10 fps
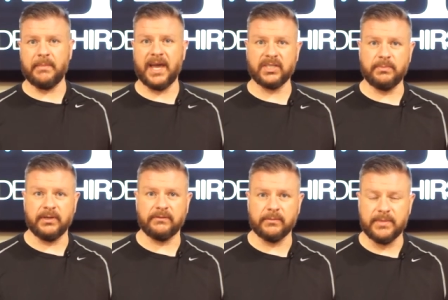mash
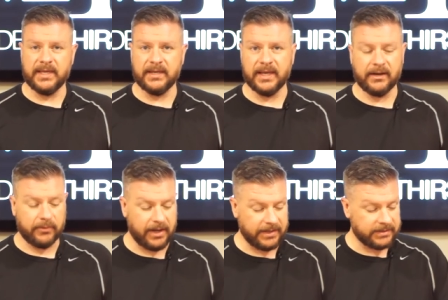bill from the Indiana
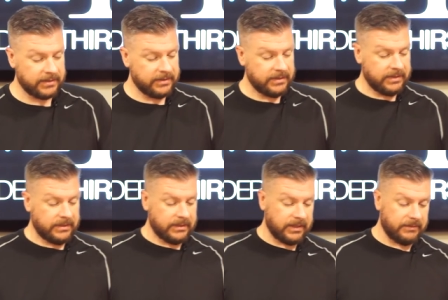rye.
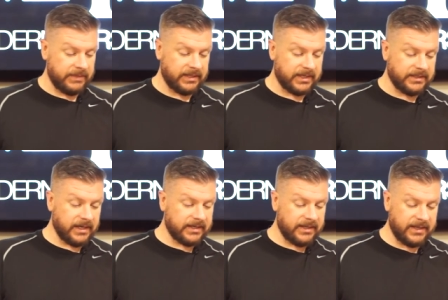Um, in
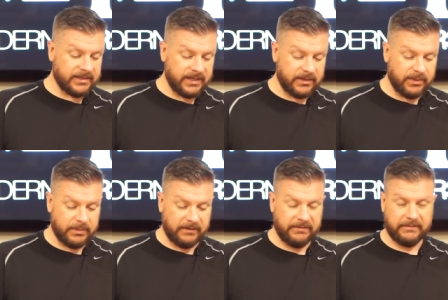Kentucky, they tend to be
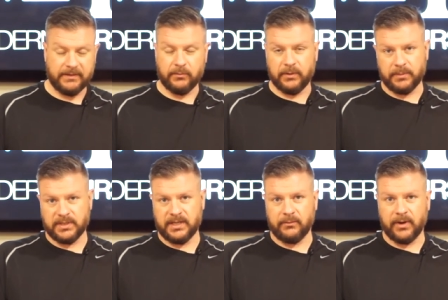about
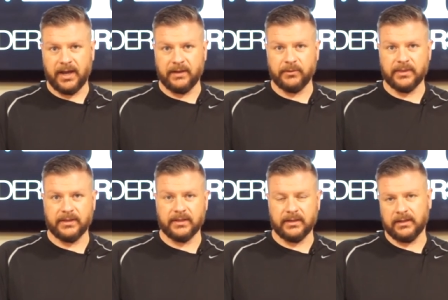51% rye with
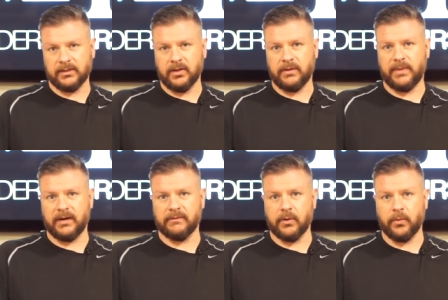a, a, good
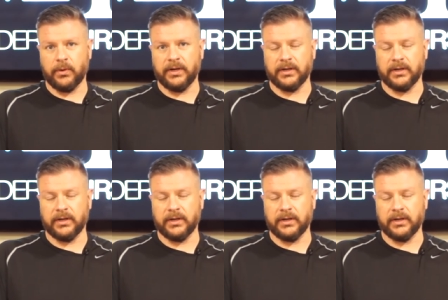amount of corn